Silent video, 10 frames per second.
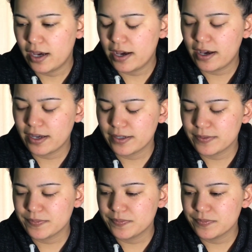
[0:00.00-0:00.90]

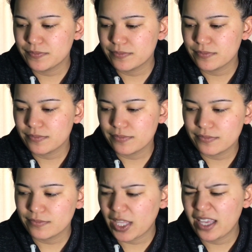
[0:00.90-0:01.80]

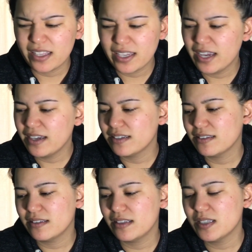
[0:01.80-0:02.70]
and yeah,
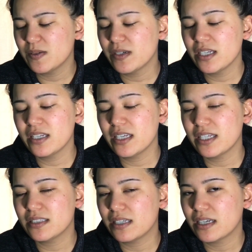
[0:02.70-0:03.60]
this one,
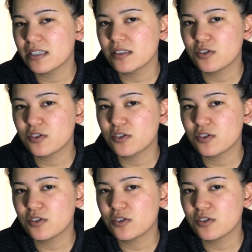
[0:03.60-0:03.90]
it does